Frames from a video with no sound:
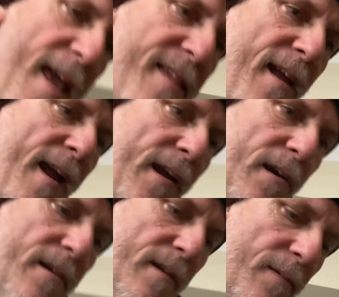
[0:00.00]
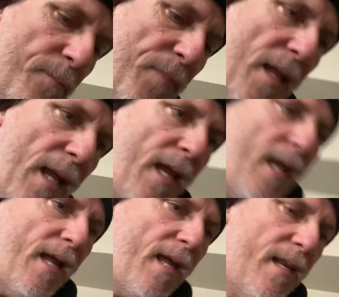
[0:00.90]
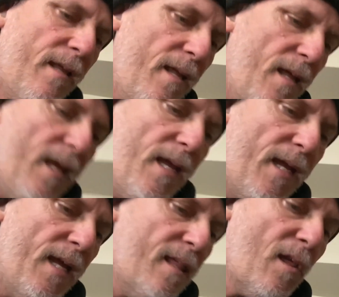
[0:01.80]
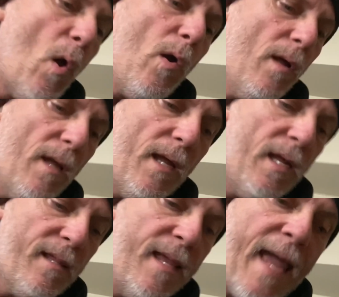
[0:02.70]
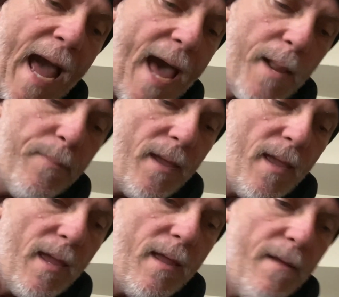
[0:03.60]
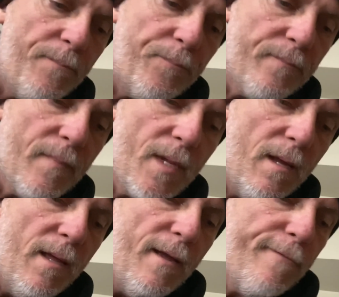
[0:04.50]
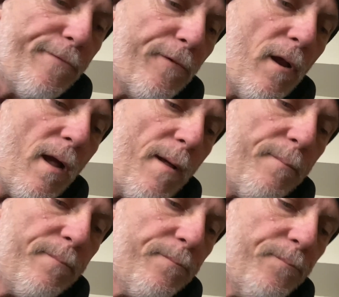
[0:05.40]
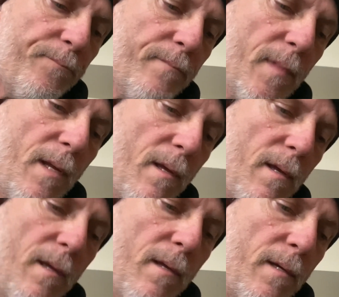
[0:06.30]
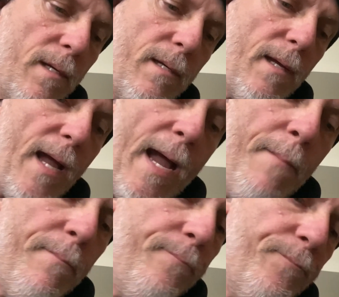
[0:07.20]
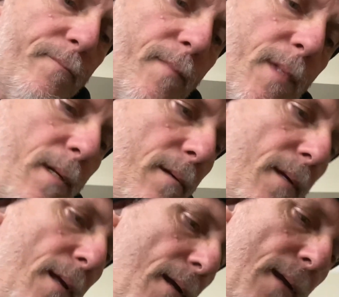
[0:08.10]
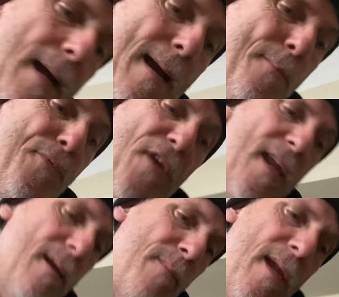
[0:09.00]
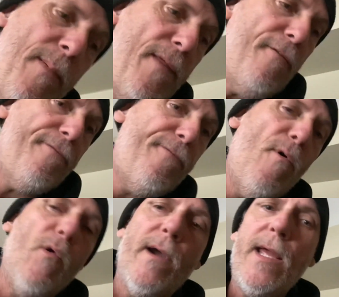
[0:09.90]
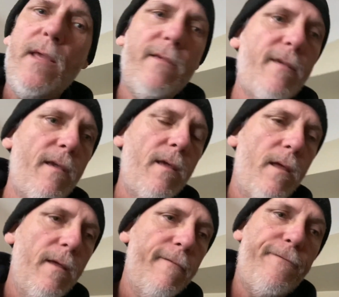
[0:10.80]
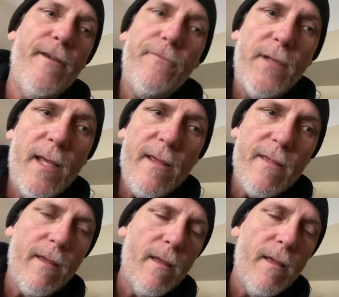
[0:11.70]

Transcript: iron and it's it's got to be from I'm I'm thinking maybe the 40s, 50s.